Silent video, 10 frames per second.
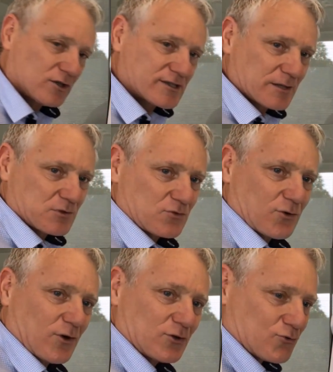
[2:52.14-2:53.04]
concept to
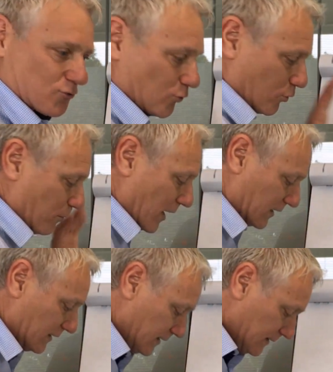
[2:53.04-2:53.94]
try and draw,
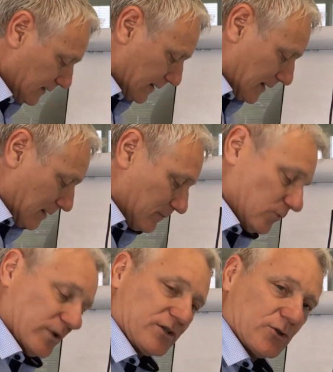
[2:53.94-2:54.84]
but
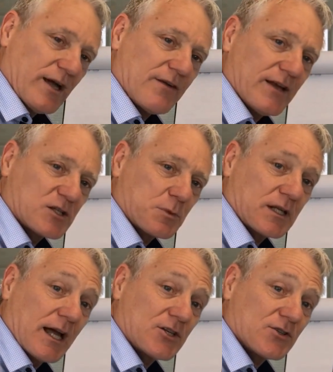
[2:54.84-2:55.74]
we do have
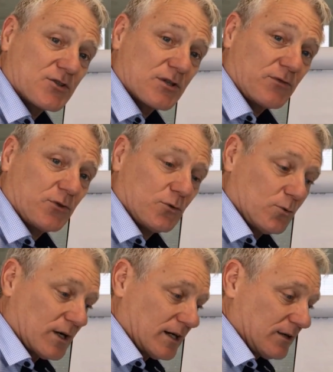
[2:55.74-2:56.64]
explanations if
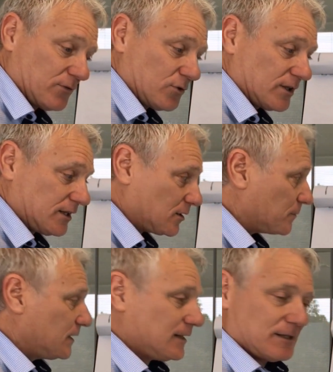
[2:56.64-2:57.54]
you need them.